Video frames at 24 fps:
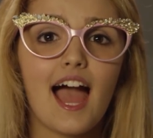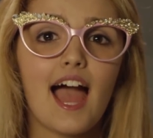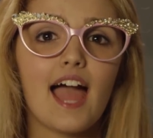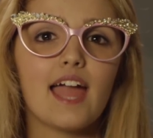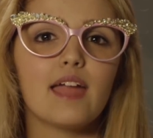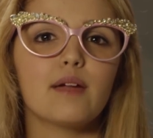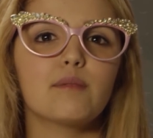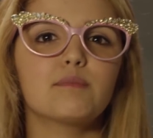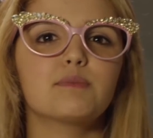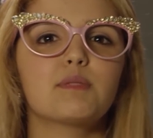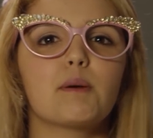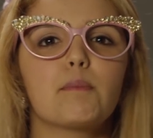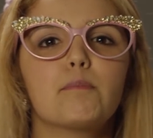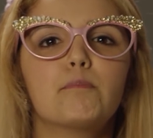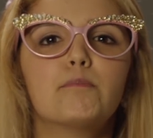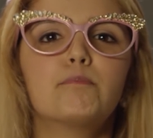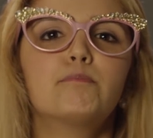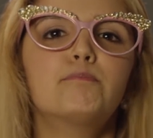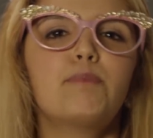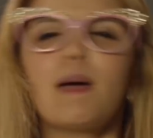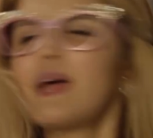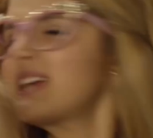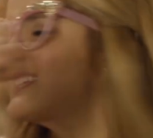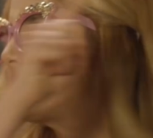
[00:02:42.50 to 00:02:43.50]
I am the
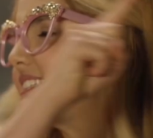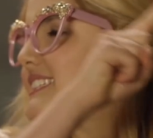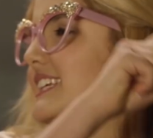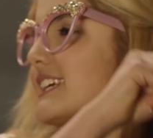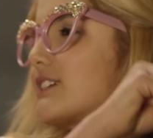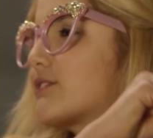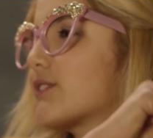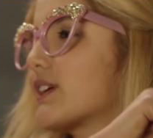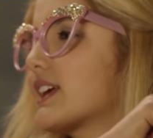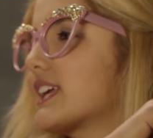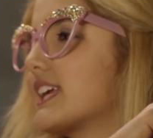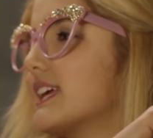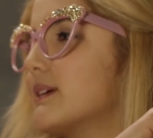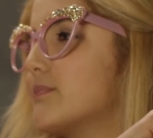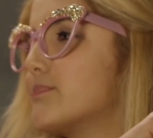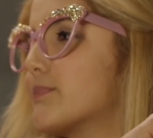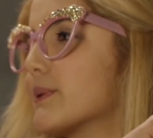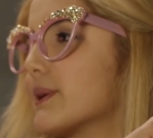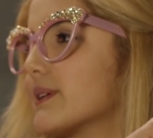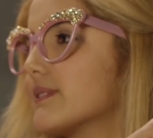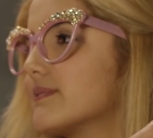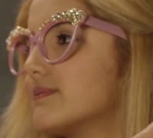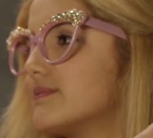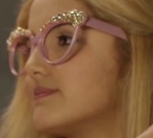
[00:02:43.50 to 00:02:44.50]
best secret
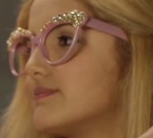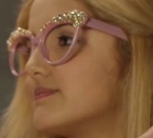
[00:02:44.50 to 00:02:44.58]
keeper.